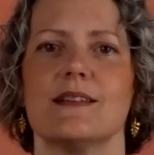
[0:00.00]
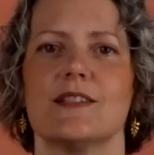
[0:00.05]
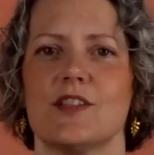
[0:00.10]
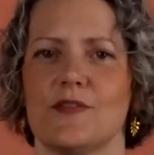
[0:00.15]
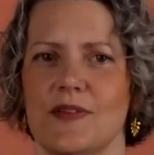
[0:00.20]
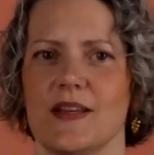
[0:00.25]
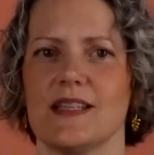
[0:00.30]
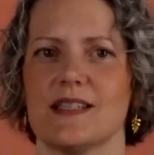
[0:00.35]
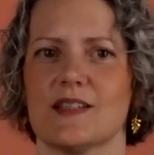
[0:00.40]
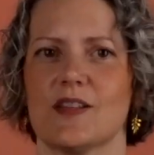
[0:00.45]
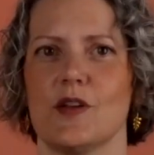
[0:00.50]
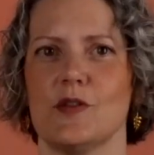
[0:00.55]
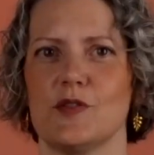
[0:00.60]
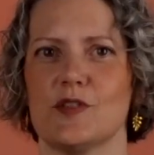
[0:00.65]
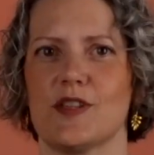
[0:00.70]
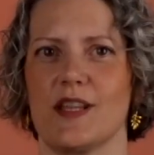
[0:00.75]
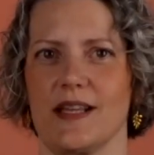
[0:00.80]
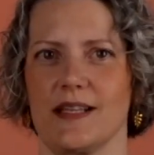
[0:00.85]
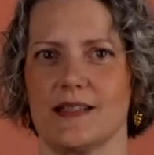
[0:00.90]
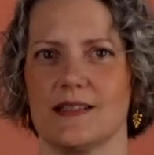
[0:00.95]
To fix those
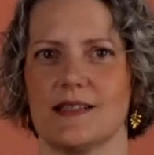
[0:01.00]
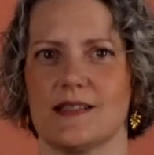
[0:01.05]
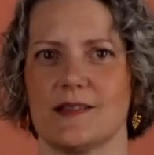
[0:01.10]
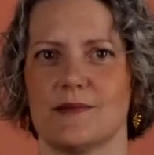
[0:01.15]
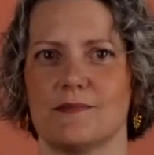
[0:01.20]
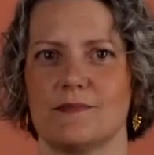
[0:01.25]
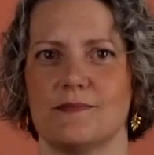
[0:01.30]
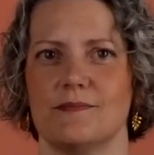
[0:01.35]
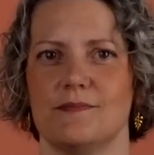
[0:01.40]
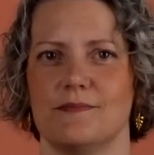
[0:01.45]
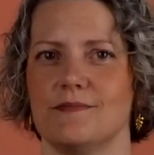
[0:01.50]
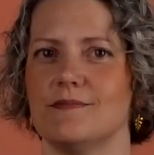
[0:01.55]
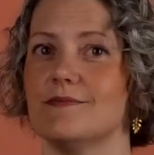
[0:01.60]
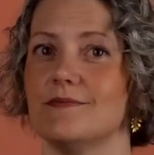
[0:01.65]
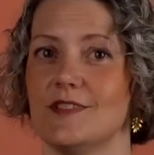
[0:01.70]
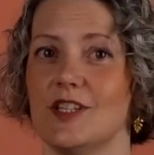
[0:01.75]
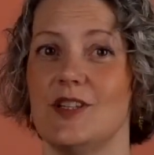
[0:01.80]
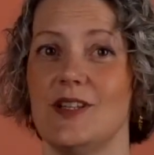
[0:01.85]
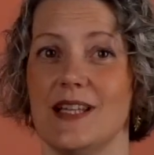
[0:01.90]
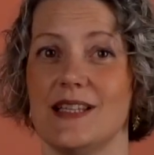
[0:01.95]
things,
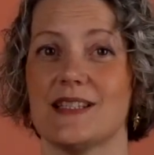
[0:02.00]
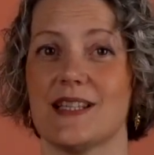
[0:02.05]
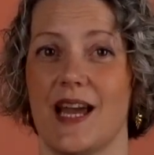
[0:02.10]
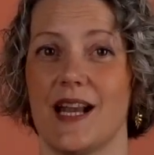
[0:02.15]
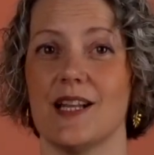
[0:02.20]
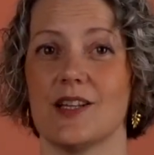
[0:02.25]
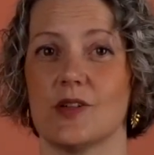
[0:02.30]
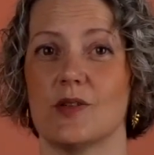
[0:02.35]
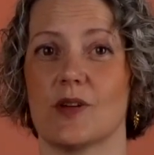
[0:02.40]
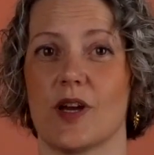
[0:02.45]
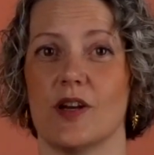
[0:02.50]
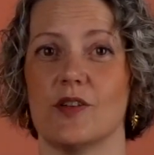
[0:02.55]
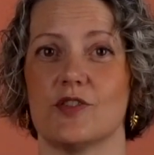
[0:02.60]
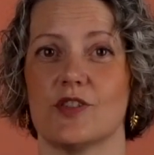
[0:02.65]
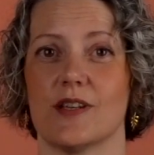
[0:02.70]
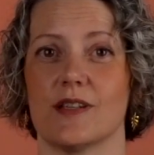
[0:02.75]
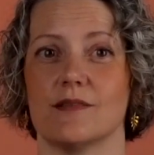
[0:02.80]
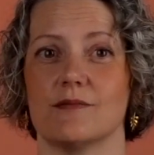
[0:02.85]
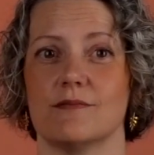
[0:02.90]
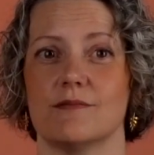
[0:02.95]
you need technical
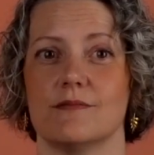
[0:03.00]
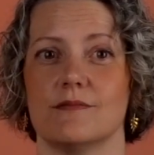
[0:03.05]
coaching.